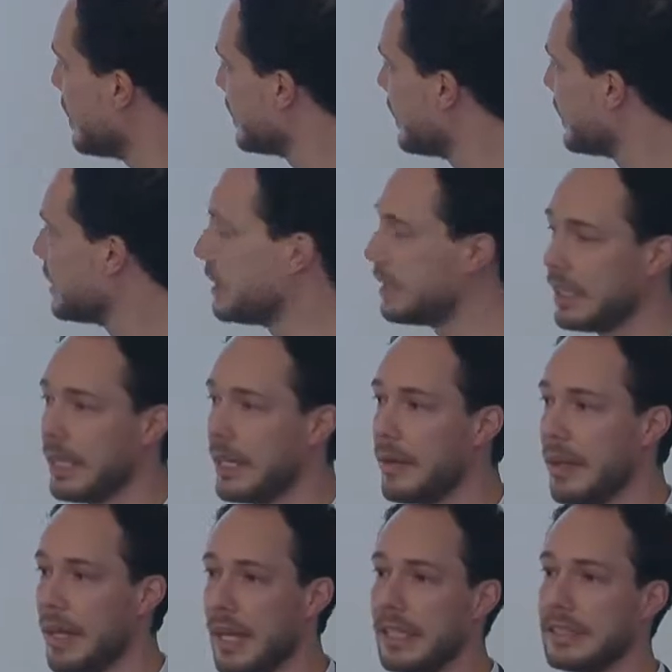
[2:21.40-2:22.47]
this is,
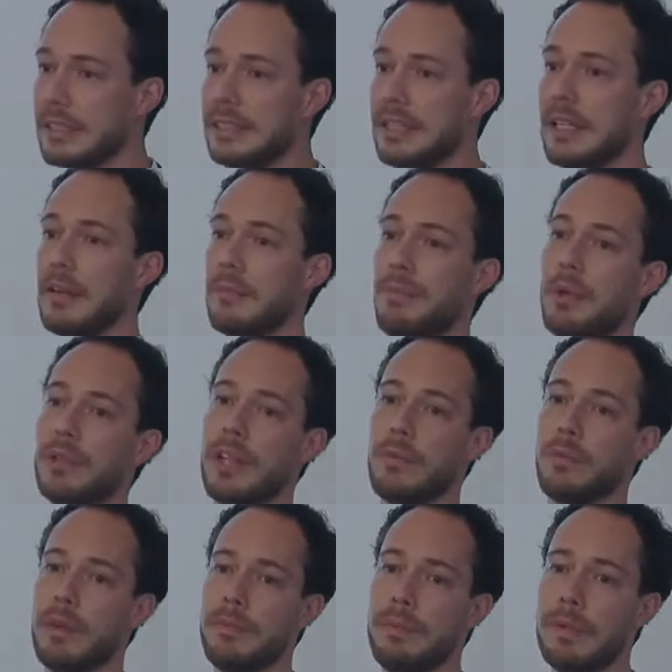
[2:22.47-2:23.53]
as I said, a book
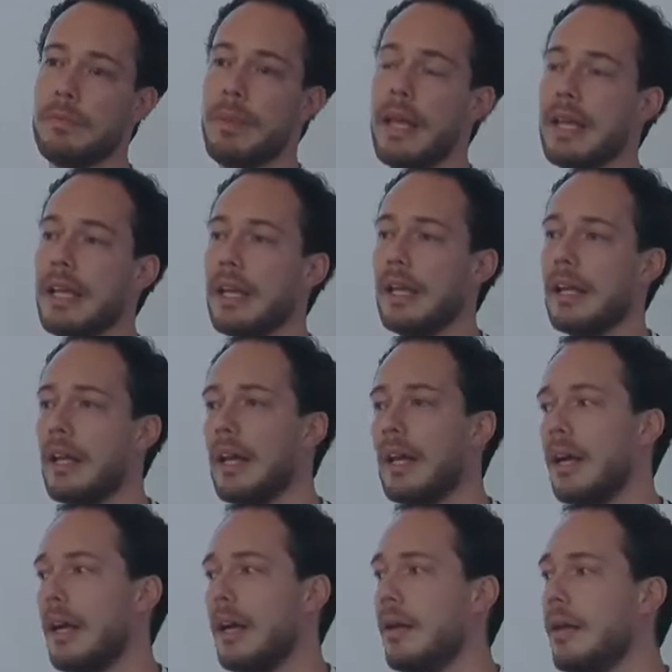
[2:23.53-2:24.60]
that we've been making,
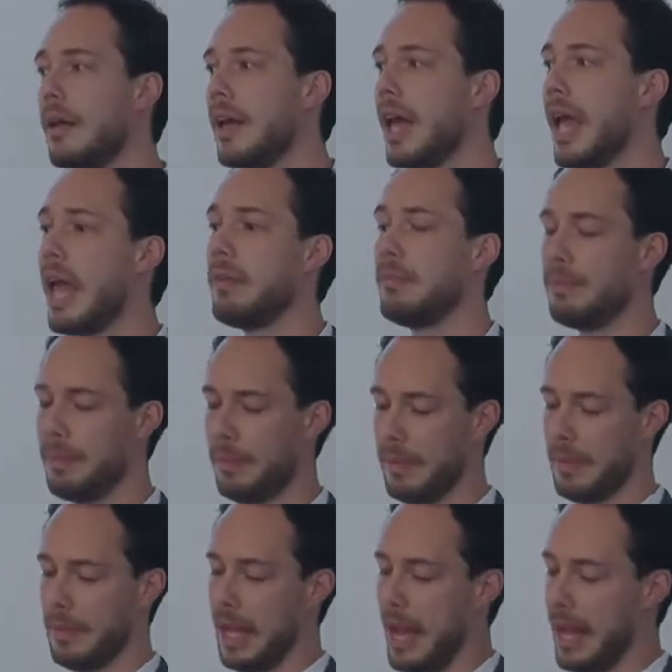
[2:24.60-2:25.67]
aimed
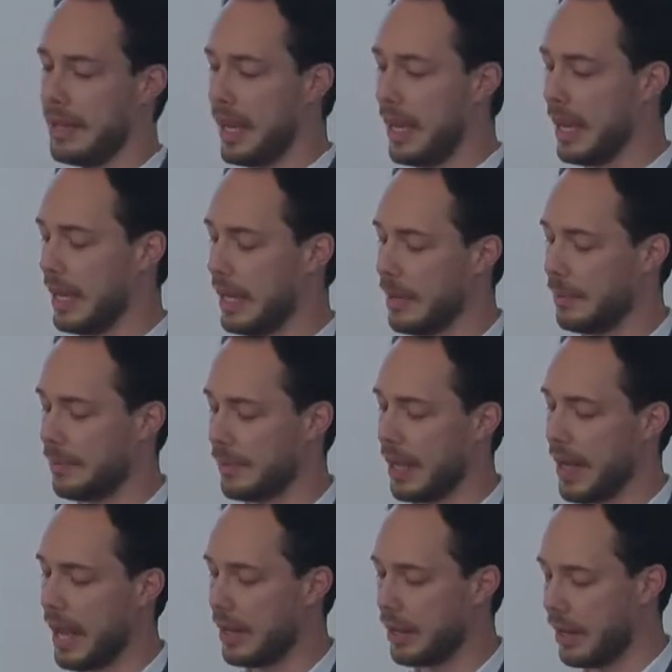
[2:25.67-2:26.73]
at
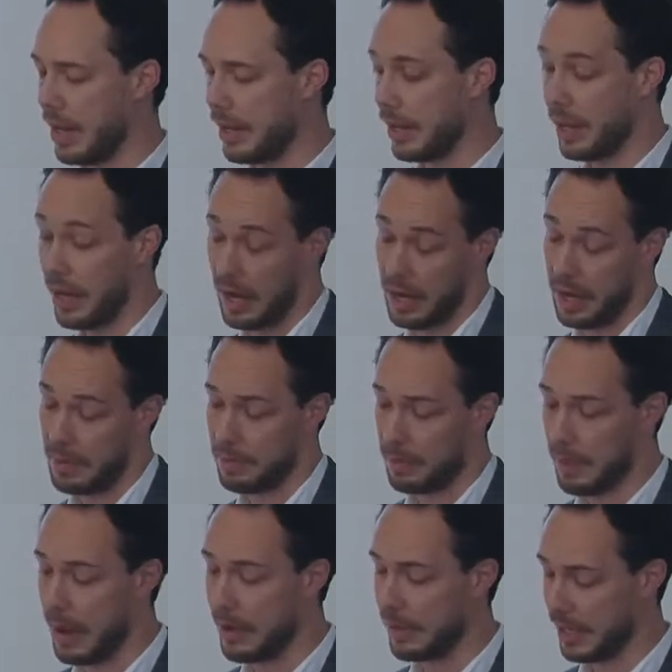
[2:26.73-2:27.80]
a
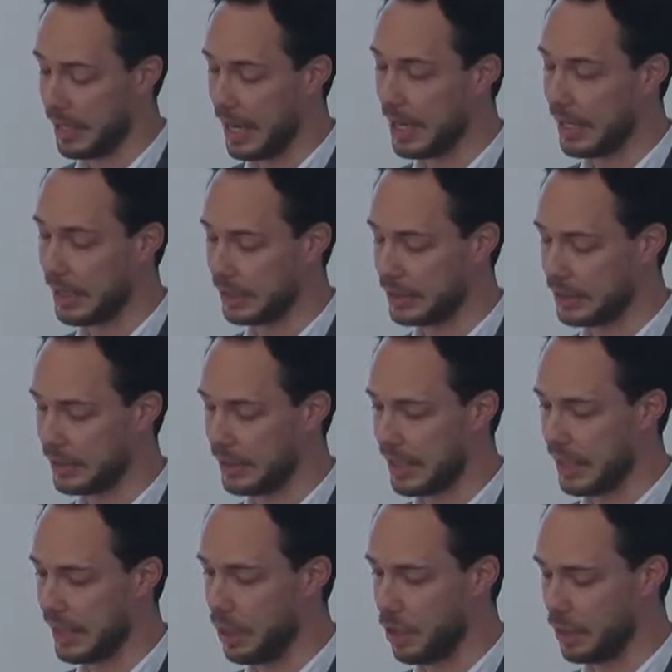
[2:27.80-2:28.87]
primarily in English
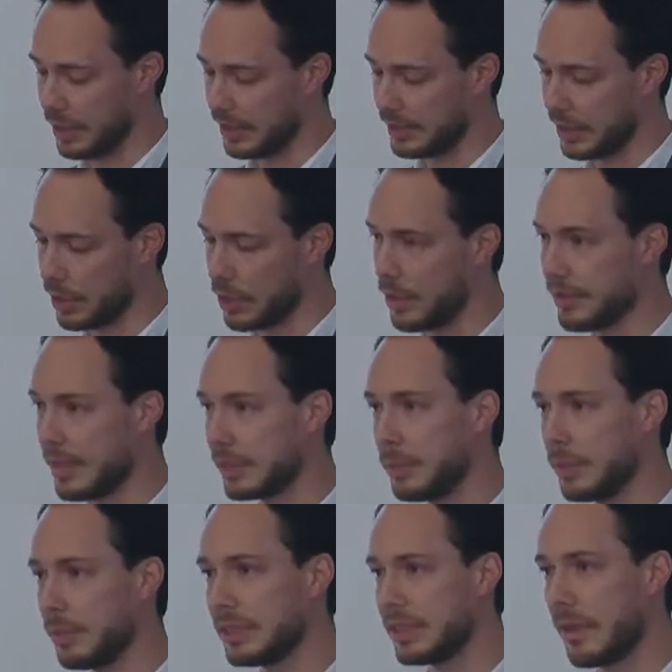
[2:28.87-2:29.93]
audience and context,
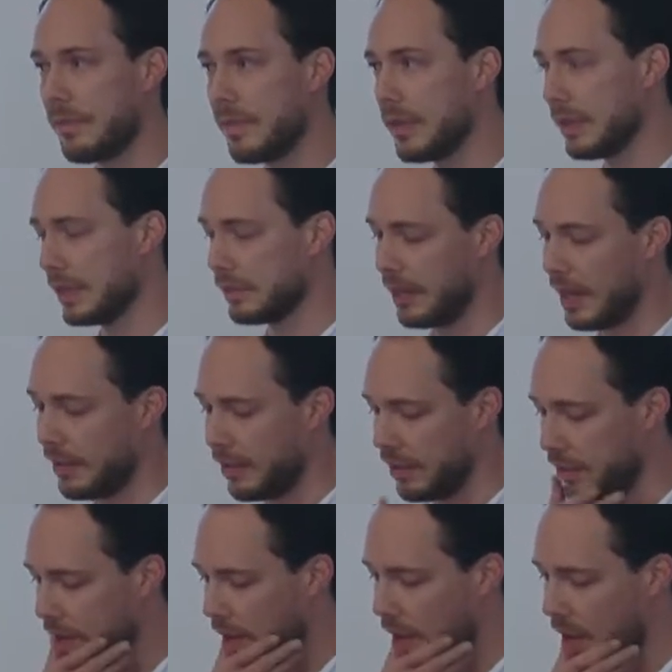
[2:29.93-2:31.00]
but which I feel is relevant